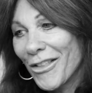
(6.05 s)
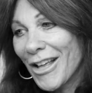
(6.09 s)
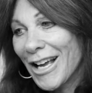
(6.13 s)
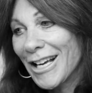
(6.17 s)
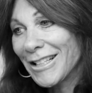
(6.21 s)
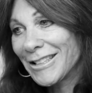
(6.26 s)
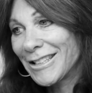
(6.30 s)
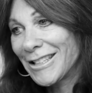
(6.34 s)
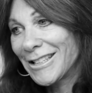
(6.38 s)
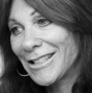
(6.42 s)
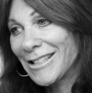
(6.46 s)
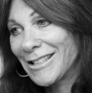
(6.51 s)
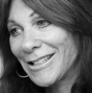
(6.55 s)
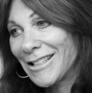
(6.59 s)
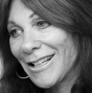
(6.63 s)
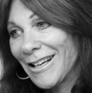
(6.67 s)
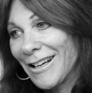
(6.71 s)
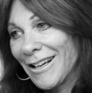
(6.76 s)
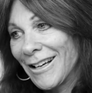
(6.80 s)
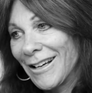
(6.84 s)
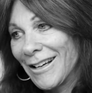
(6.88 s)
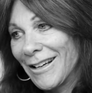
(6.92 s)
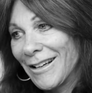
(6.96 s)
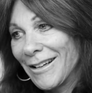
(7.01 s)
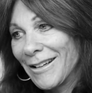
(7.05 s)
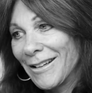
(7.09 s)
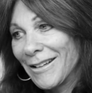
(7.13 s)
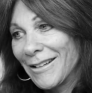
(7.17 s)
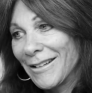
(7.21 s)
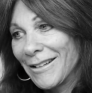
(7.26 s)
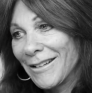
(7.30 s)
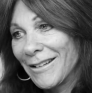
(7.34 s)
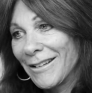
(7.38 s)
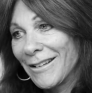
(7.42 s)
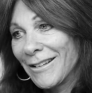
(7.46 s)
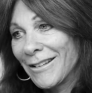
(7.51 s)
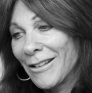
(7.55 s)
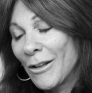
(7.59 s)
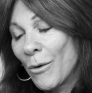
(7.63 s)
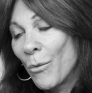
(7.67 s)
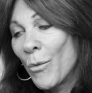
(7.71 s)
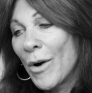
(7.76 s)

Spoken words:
That's the